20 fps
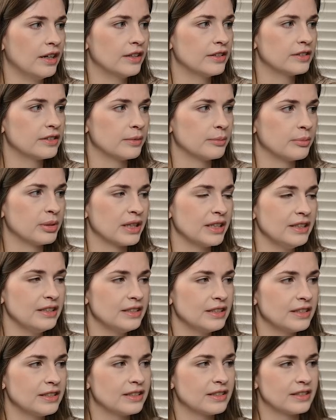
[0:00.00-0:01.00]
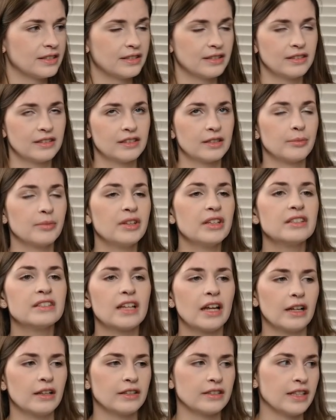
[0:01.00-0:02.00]
some places, some things
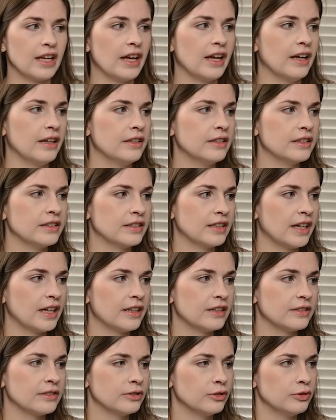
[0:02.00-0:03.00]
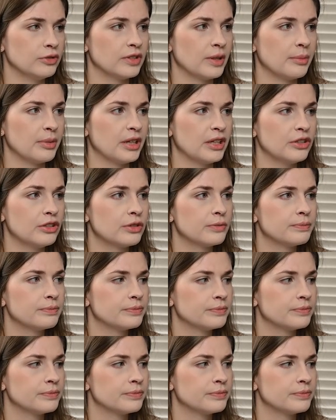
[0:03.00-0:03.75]
that I like to add is add a new subpage.